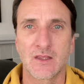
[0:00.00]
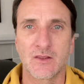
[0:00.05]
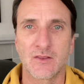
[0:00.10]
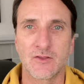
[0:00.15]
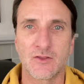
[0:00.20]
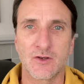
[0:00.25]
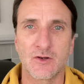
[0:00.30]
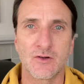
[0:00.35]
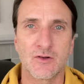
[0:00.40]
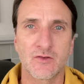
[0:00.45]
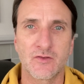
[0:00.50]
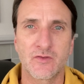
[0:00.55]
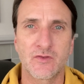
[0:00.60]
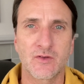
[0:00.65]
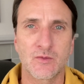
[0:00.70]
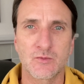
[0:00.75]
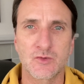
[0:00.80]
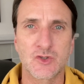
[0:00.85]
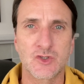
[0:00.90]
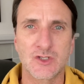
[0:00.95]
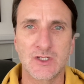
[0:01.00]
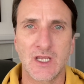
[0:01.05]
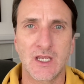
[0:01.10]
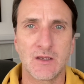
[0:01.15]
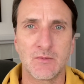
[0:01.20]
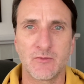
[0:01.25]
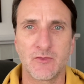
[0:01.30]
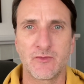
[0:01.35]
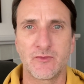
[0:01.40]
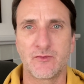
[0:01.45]
there is some
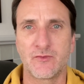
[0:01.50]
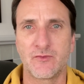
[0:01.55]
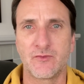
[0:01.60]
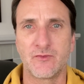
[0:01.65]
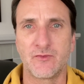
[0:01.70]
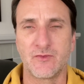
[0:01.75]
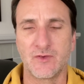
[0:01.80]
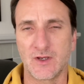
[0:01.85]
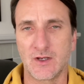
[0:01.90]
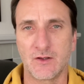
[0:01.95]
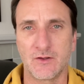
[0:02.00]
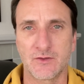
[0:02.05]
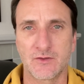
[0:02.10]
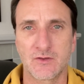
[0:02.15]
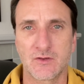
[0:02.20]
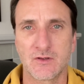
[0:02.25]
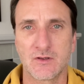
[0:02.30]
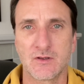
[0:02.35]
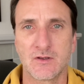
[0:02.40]
shame felt.